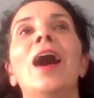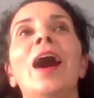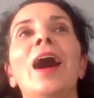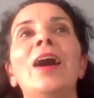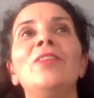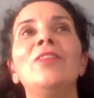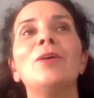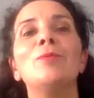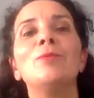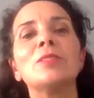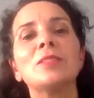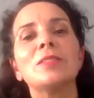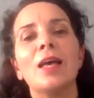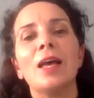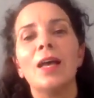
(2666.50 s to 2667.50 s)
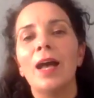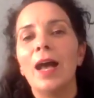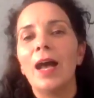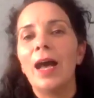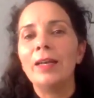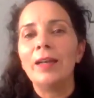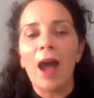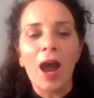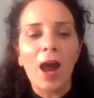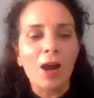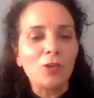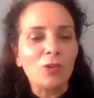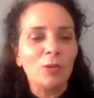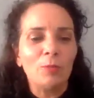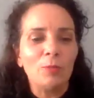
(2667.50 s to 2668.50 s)
And there was an
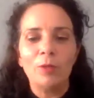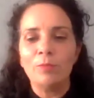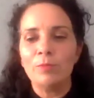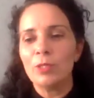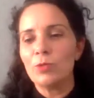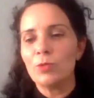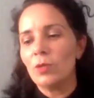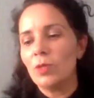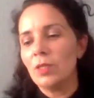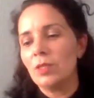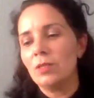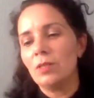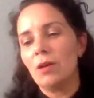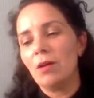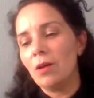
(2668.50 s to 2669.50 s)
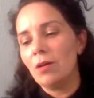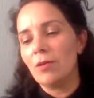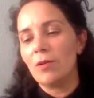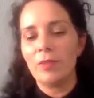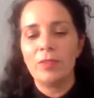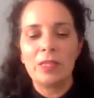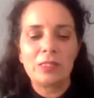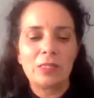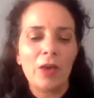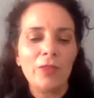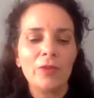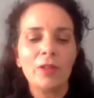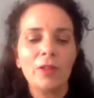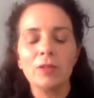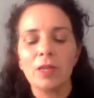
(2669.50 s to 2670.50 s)
argument between her and this other
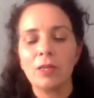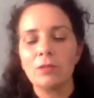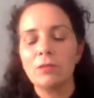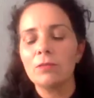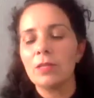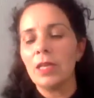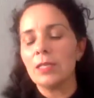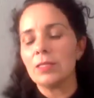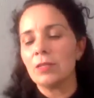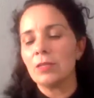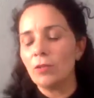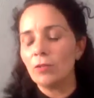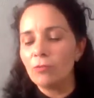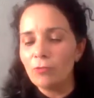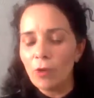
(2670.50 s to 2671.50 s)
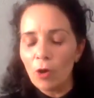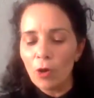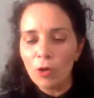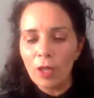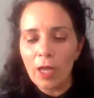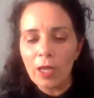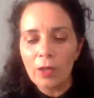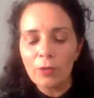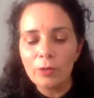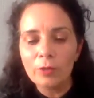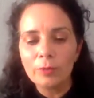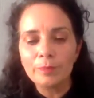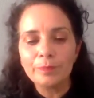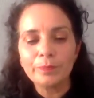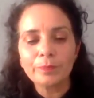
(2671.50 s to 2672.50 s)
little girl. They had a little fallout,
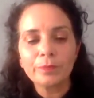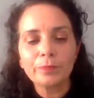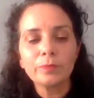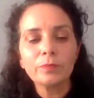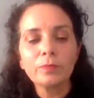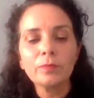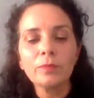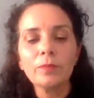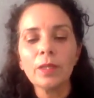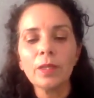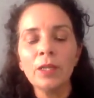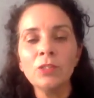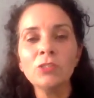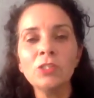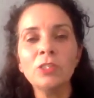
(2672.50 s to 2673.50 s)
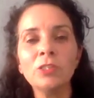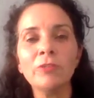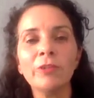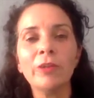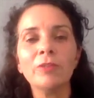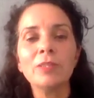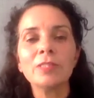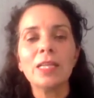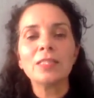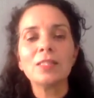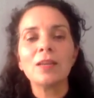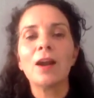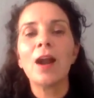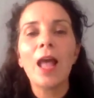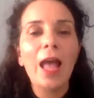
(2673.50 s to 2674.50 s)
and she turned around and said to
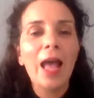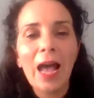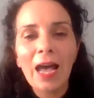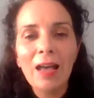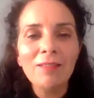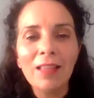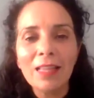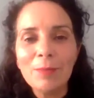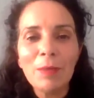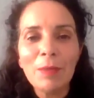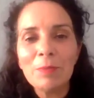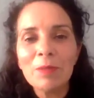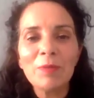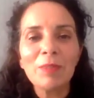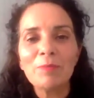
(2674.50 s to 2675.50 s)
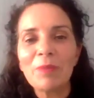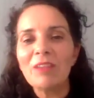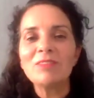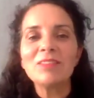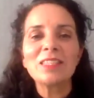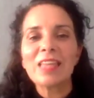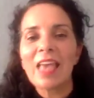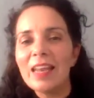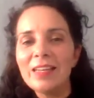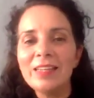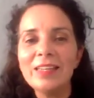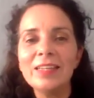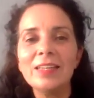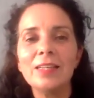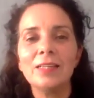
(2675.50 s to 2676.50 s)
her, I don't like people with brown
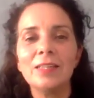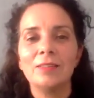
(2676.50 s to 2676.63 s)
skin.